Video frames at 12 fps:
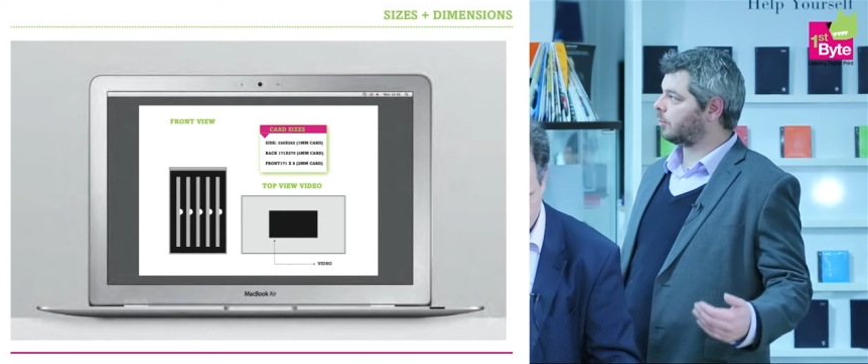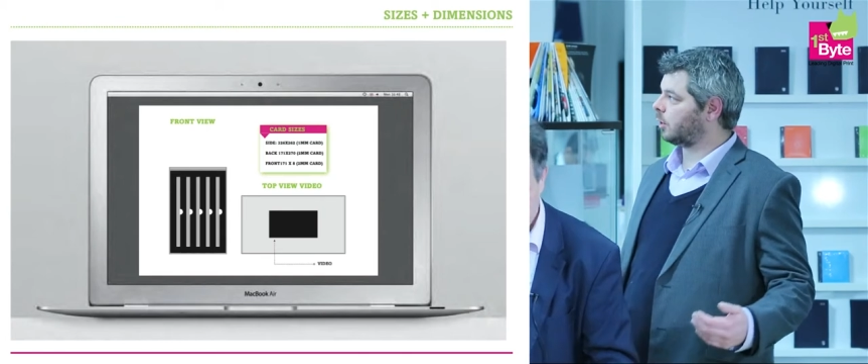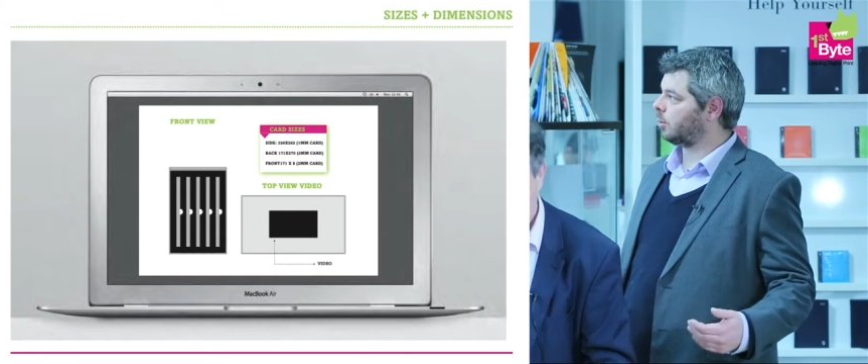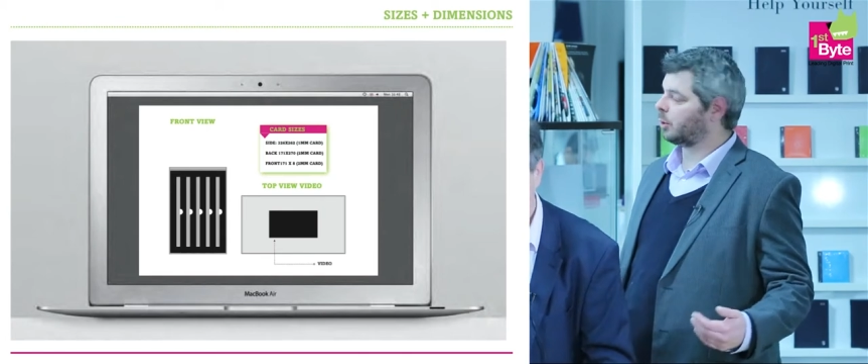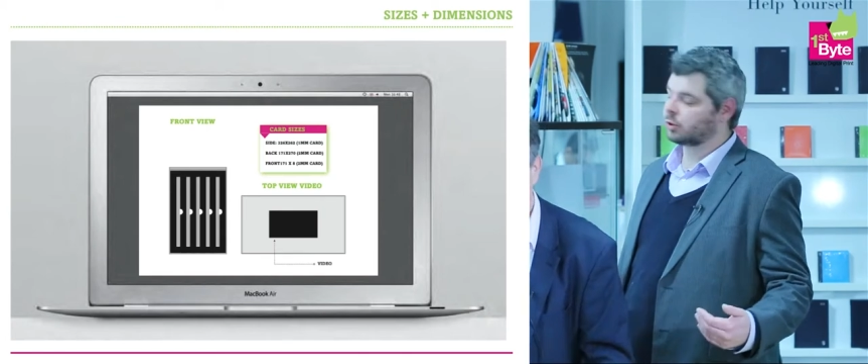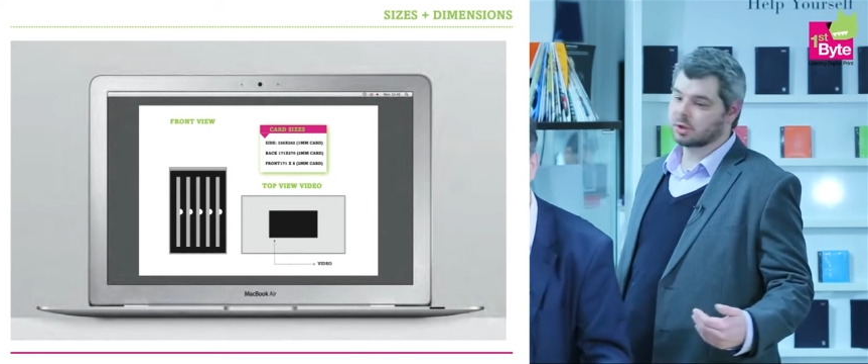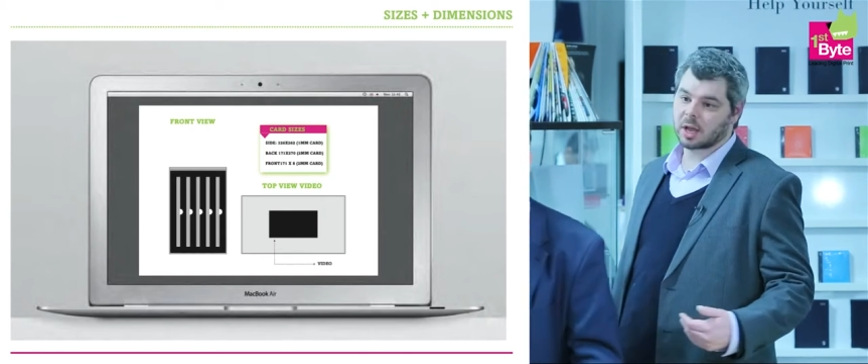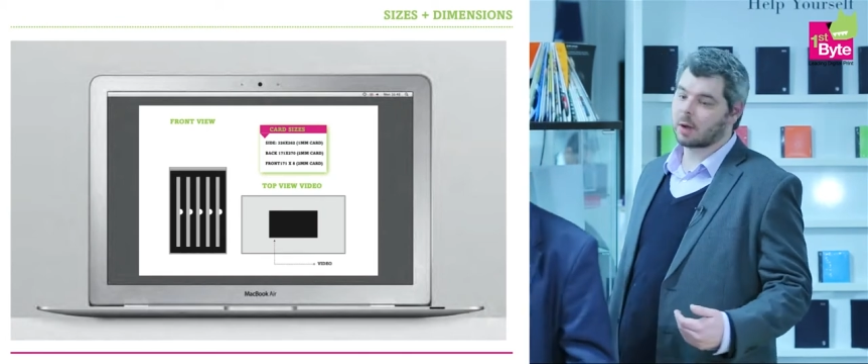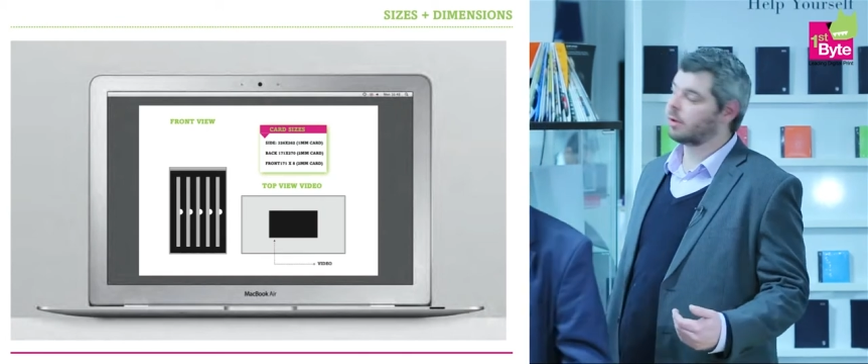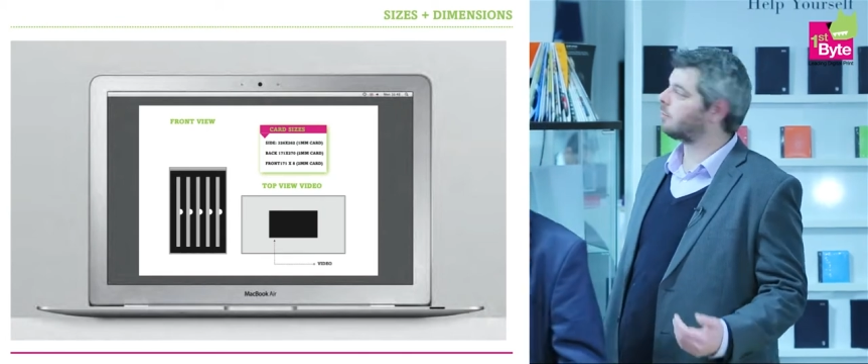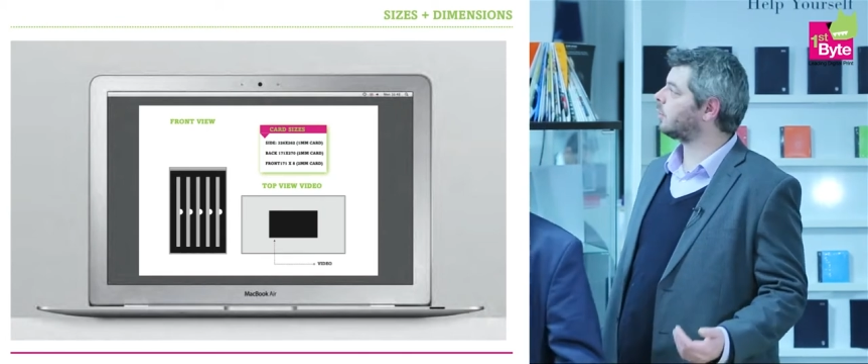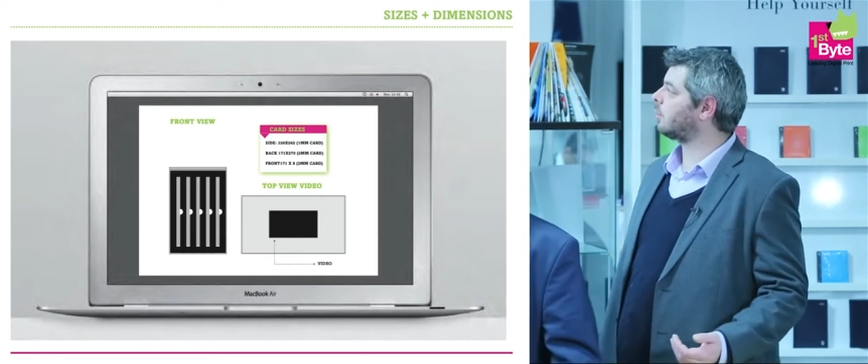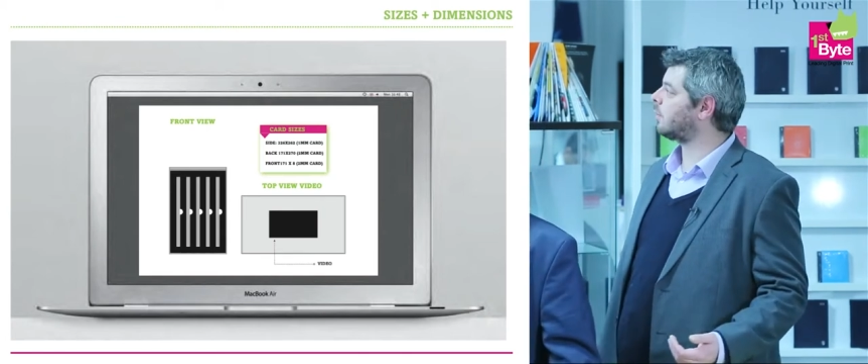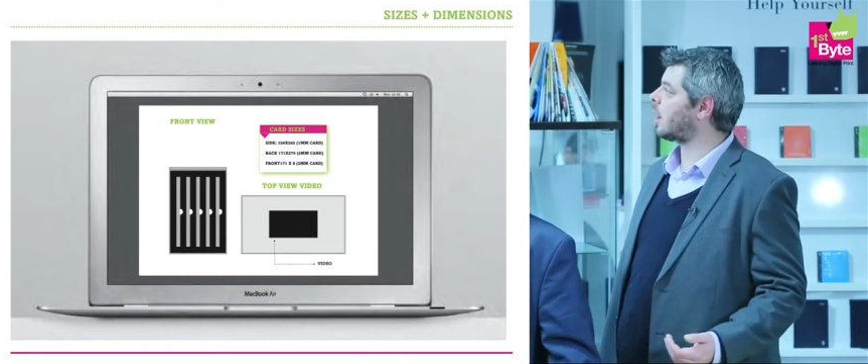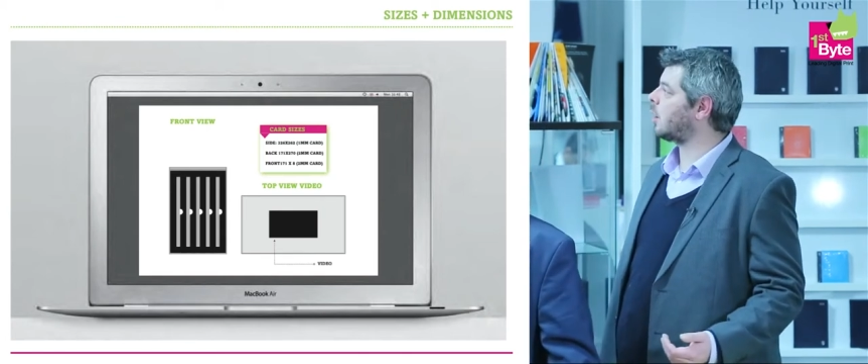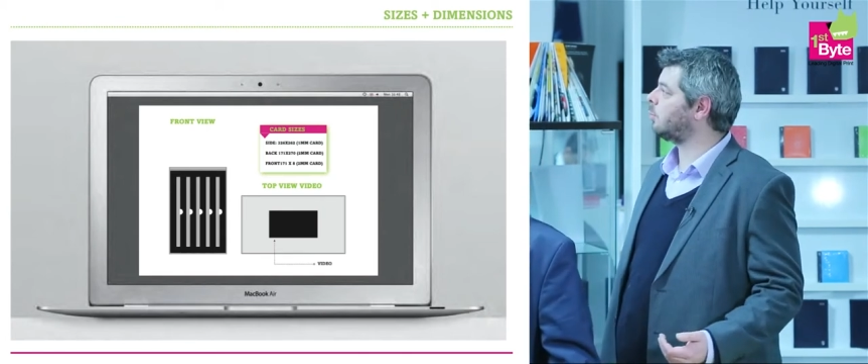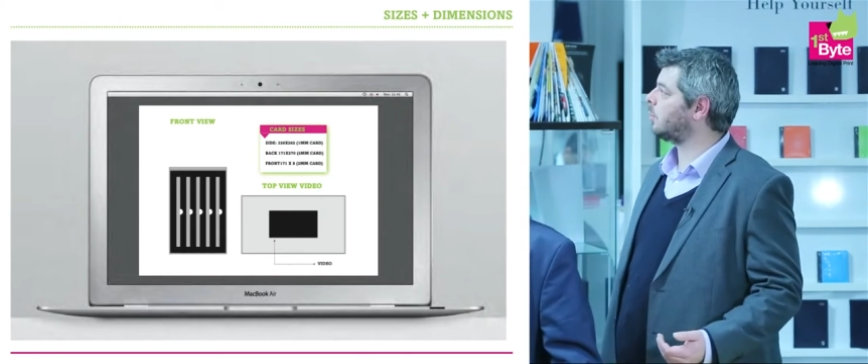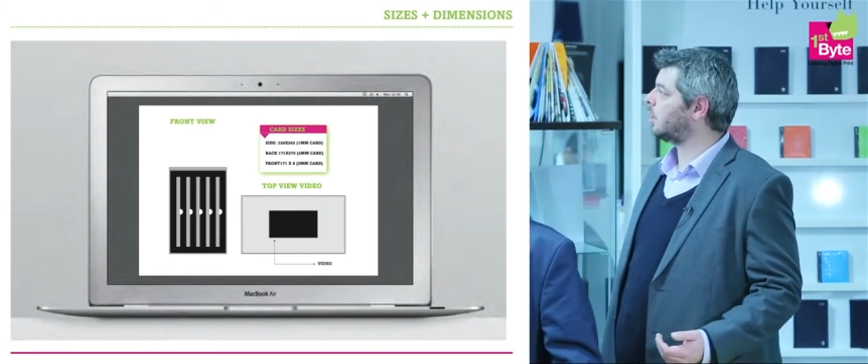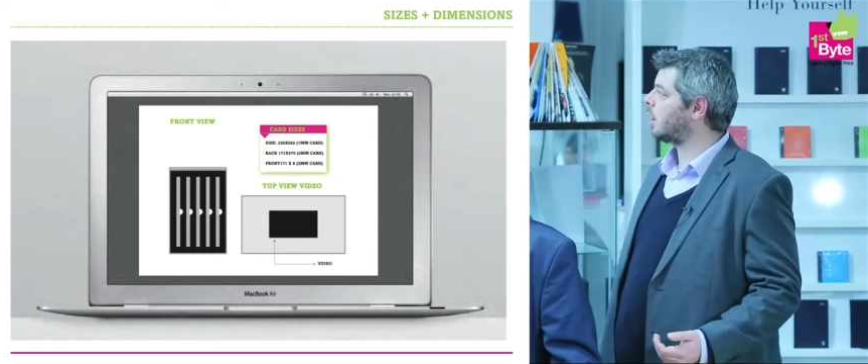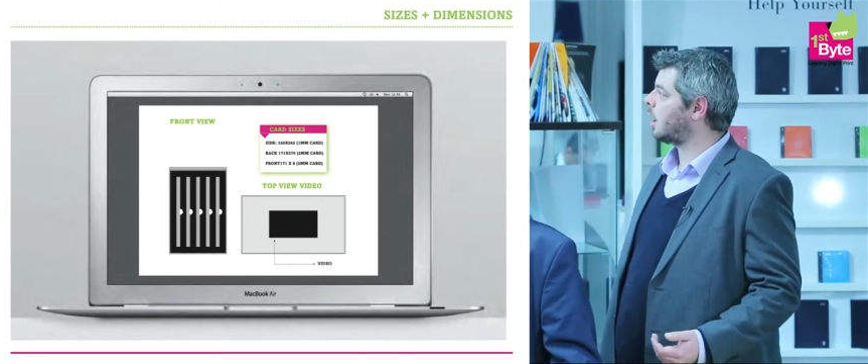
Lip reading: the books to go in for the foam.